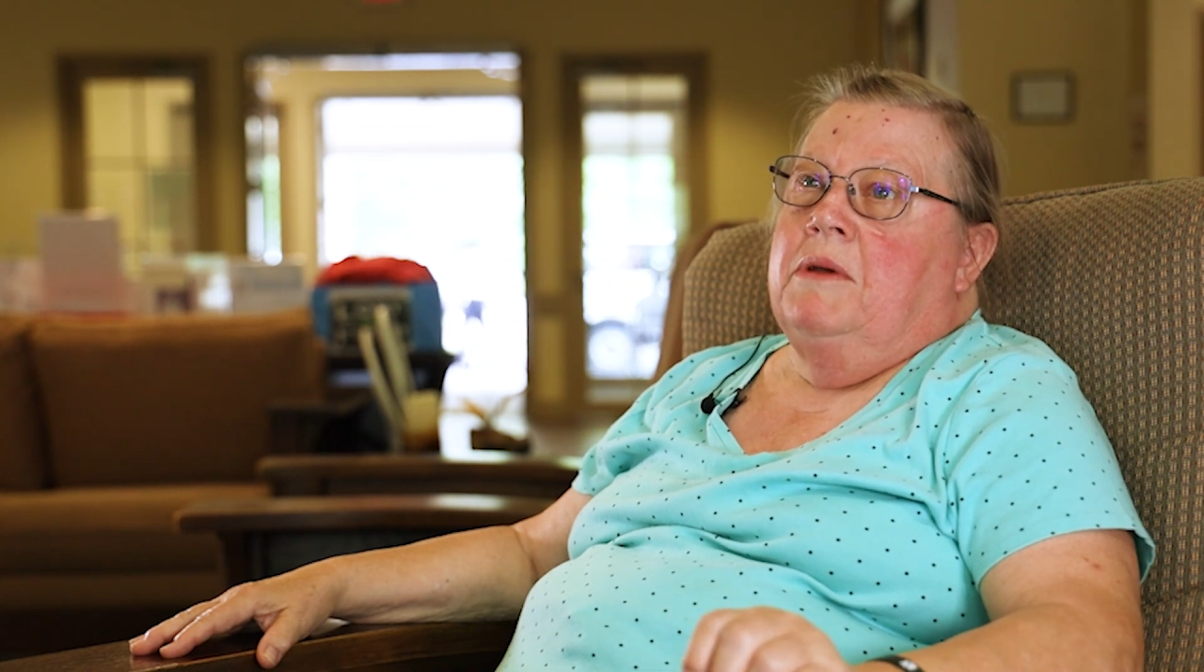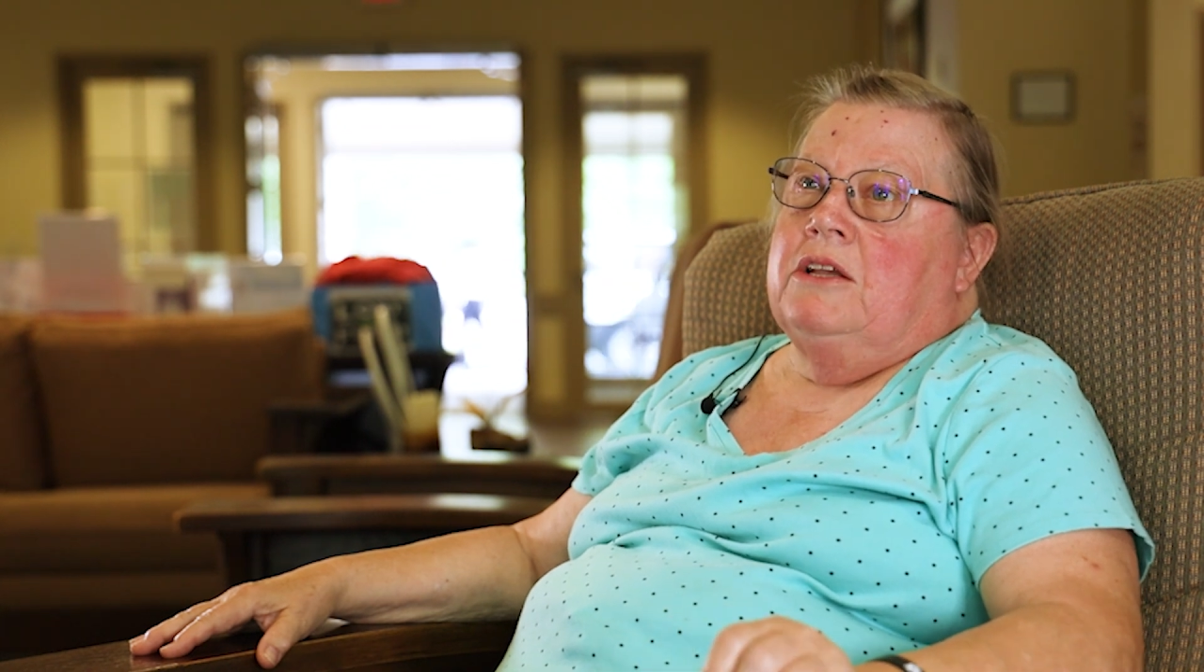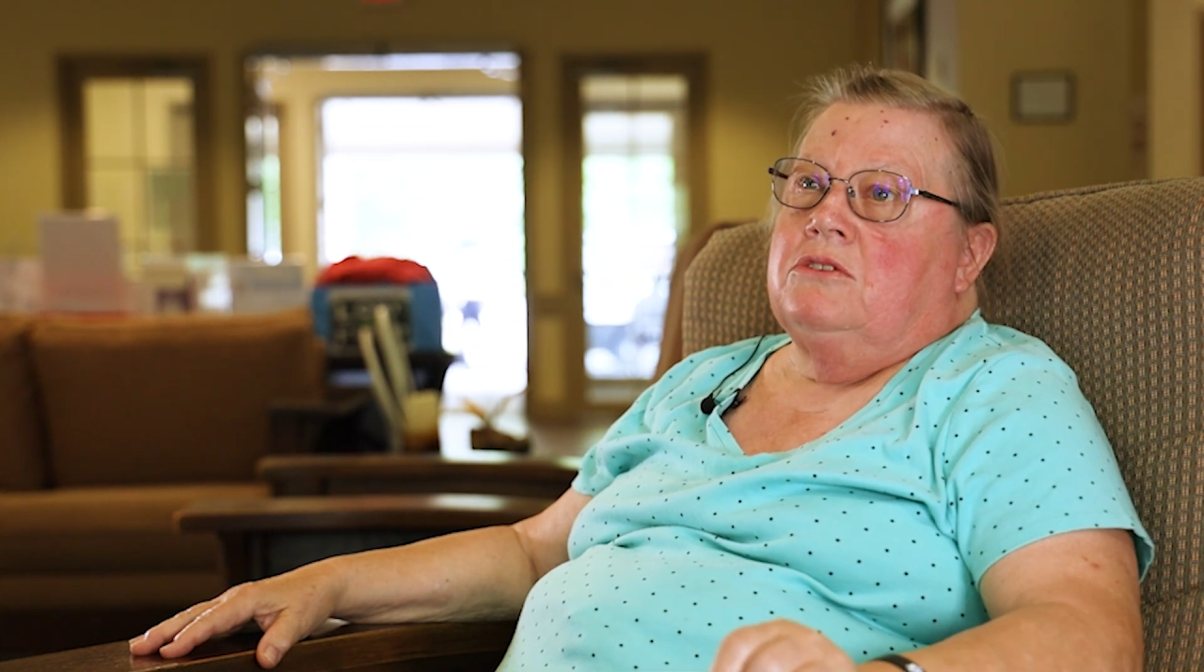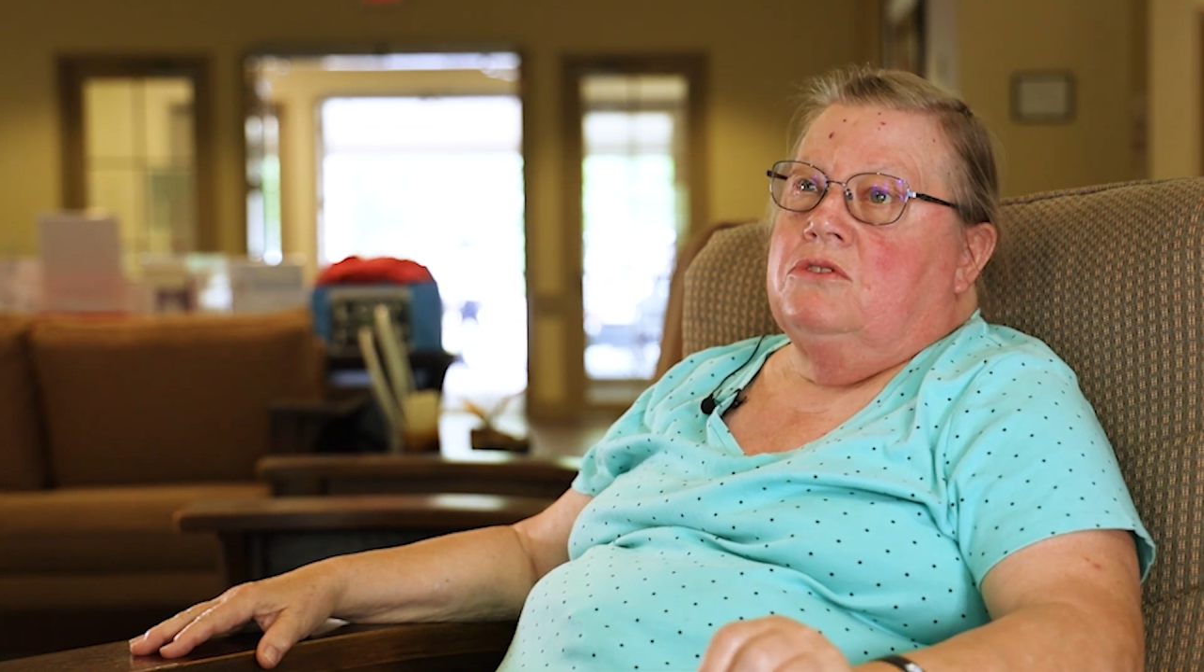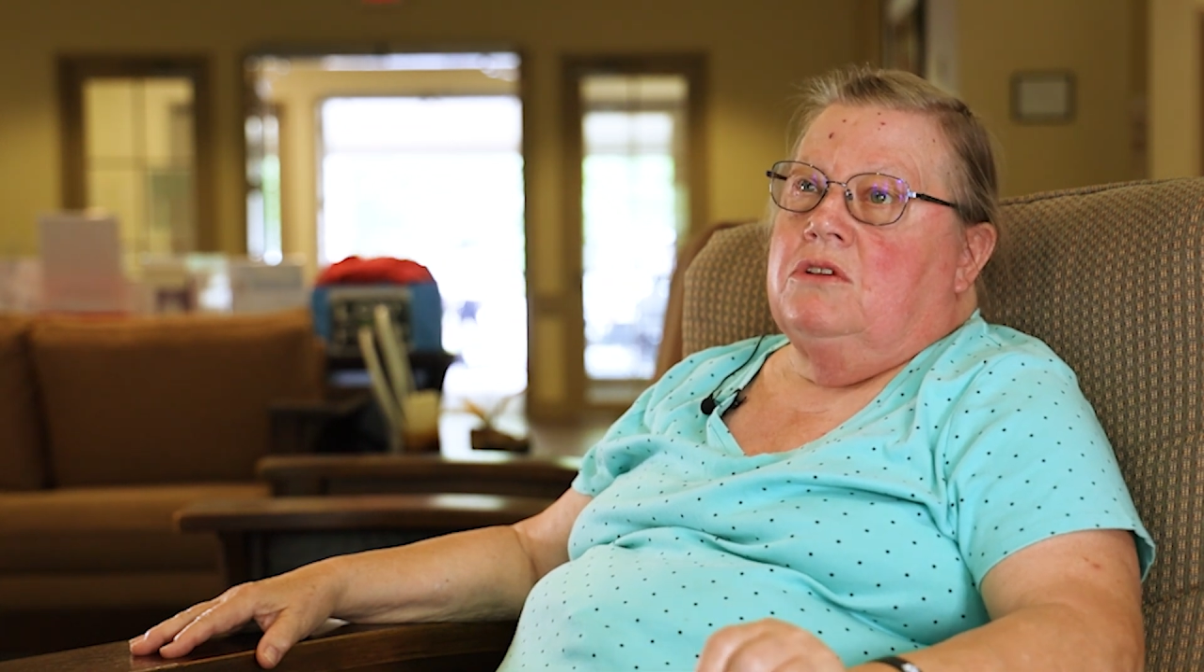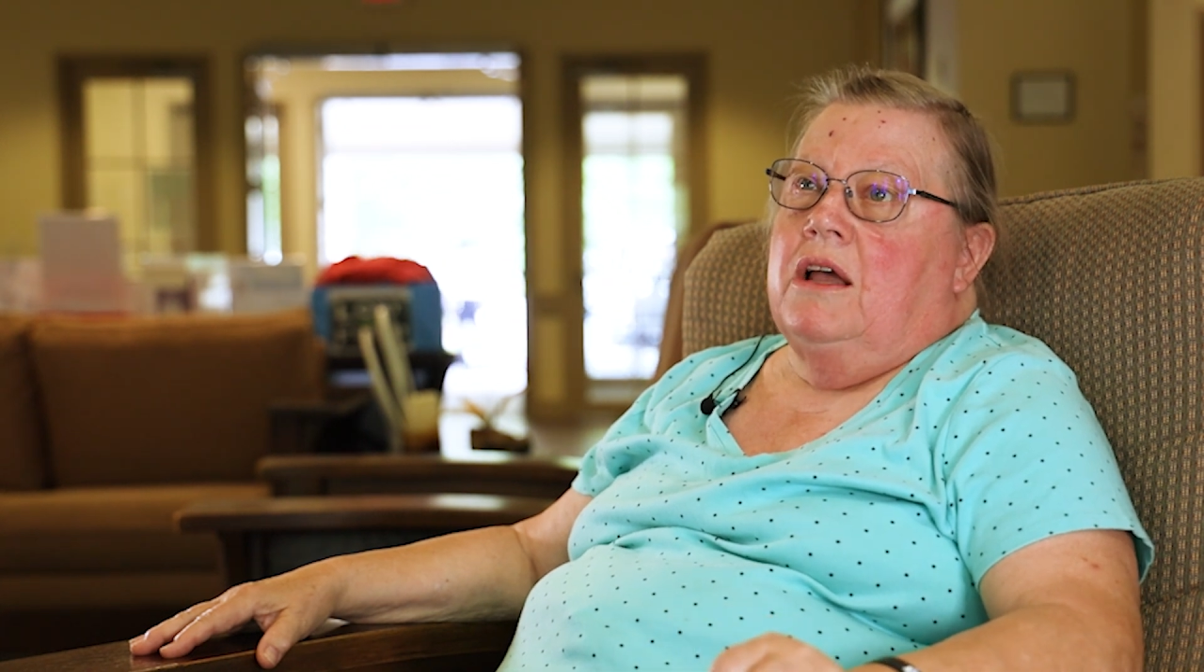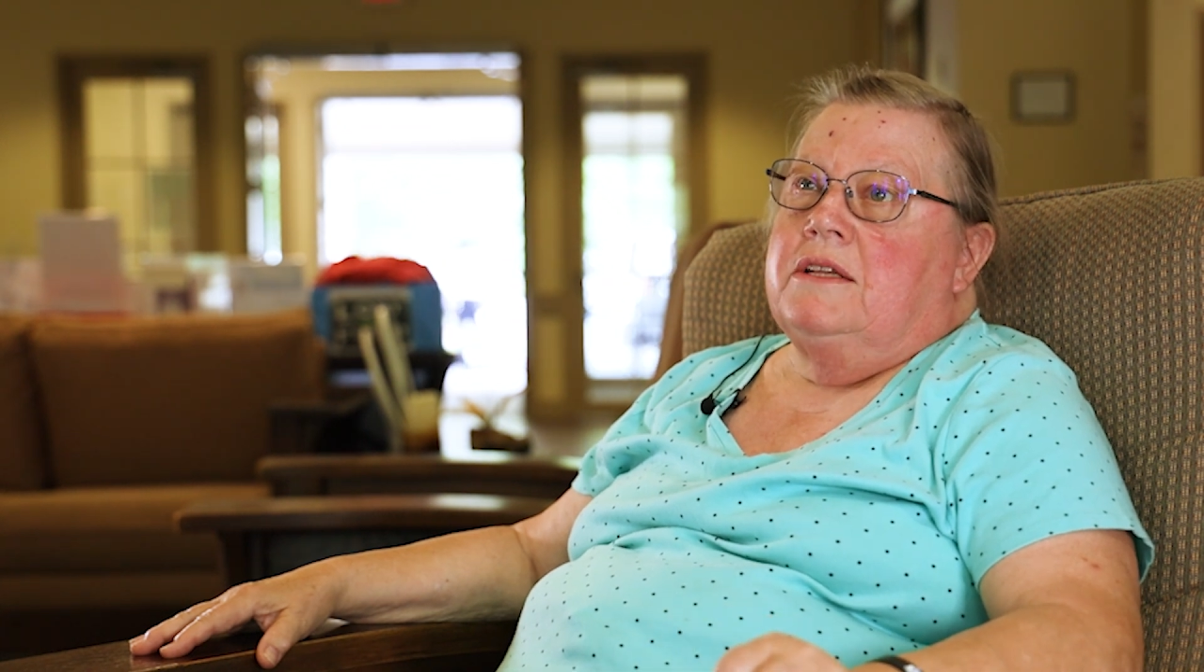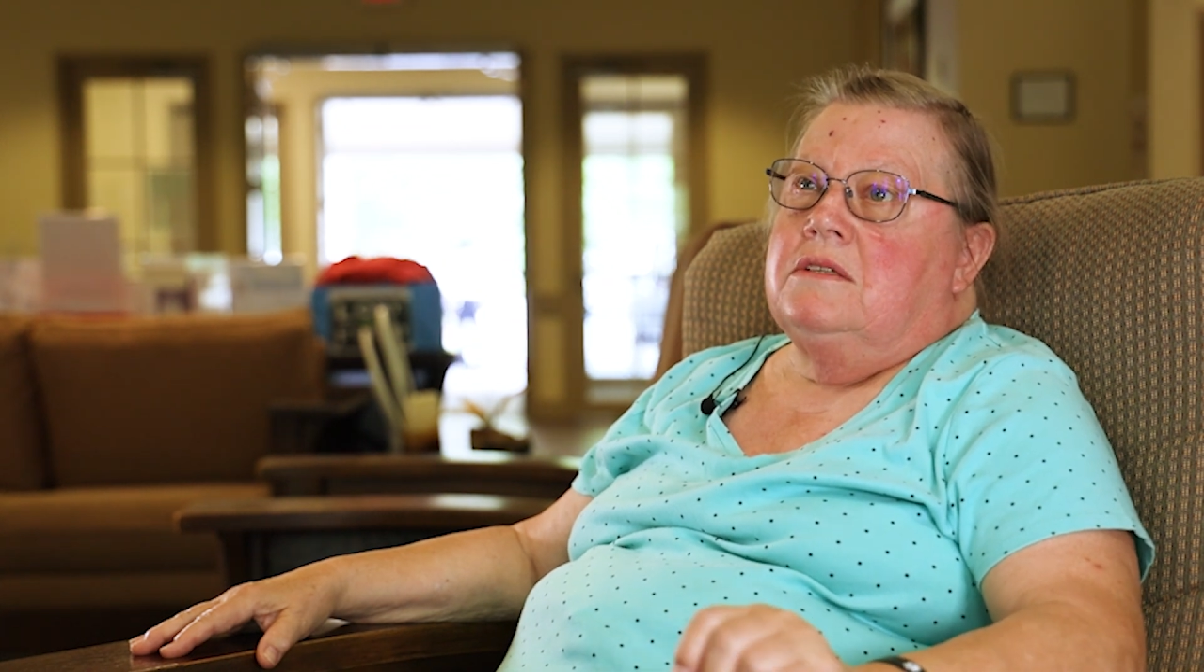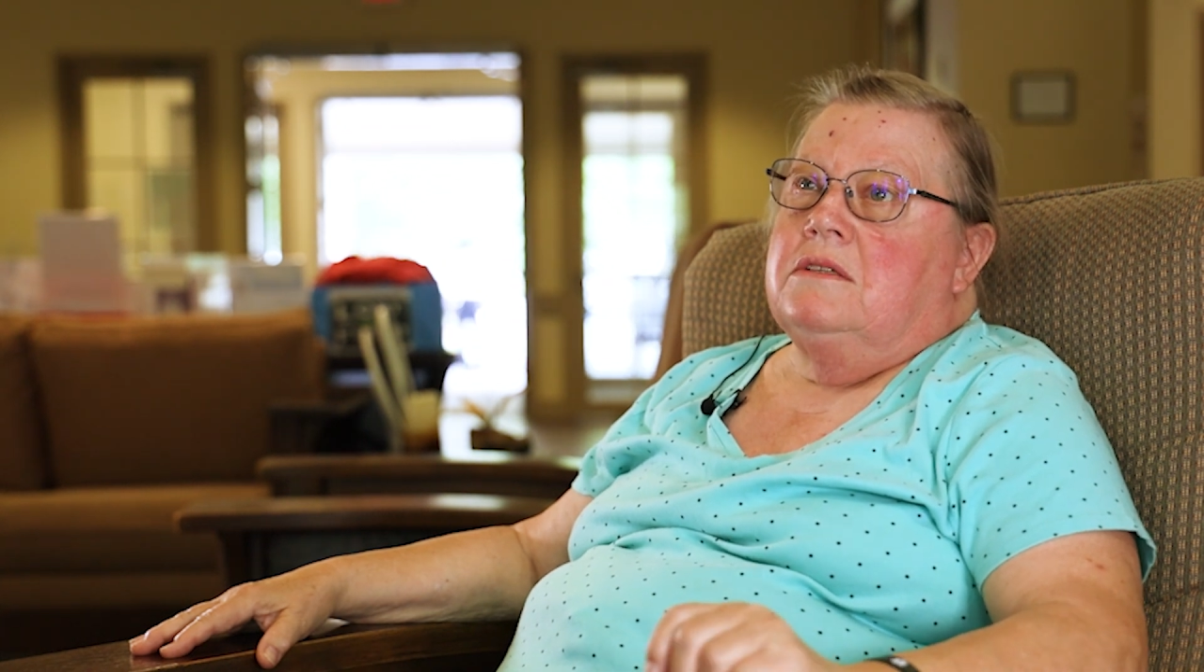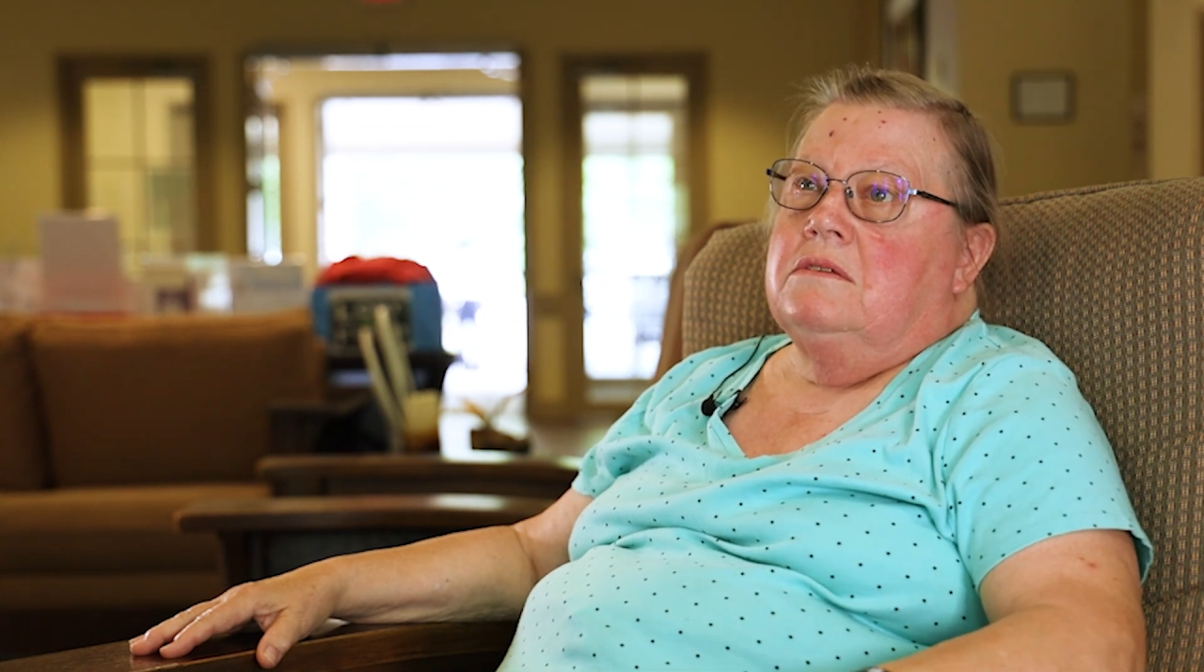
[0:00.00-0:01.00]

exercise